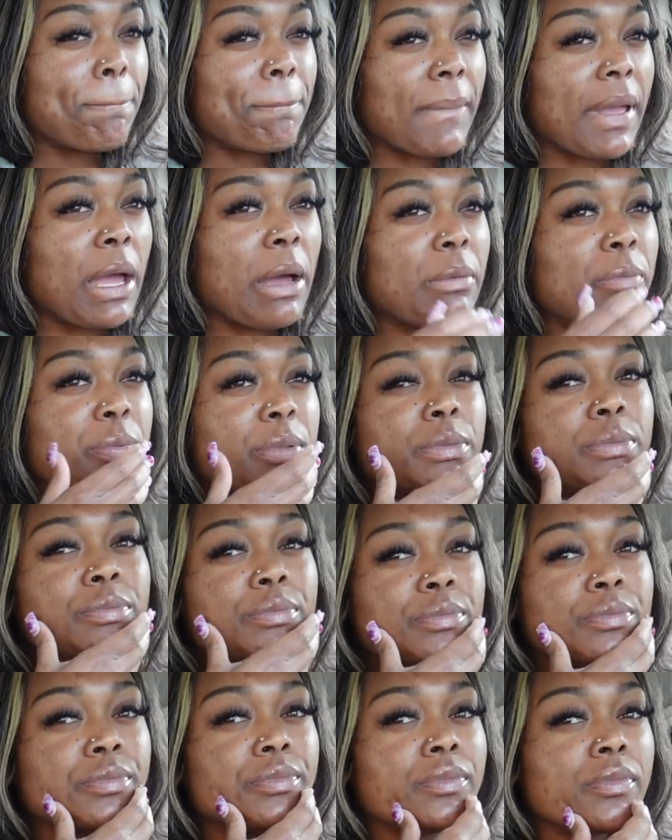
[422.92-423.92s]
yep,
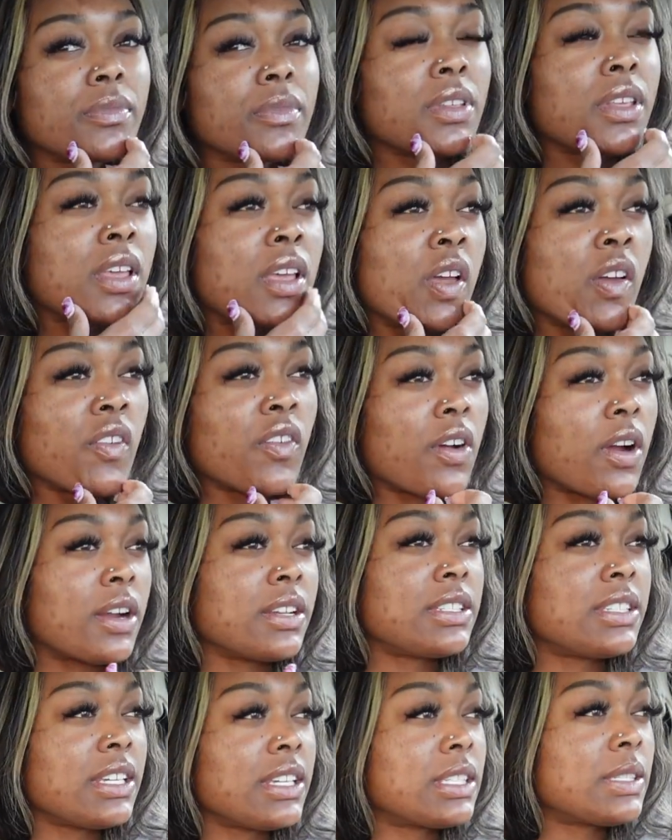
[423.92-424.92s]
for our
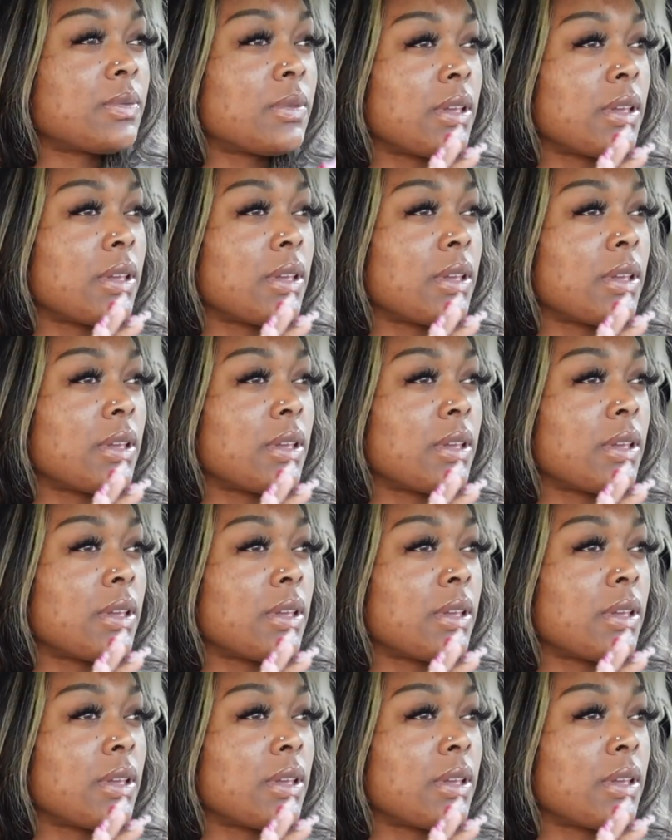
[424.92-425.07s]
six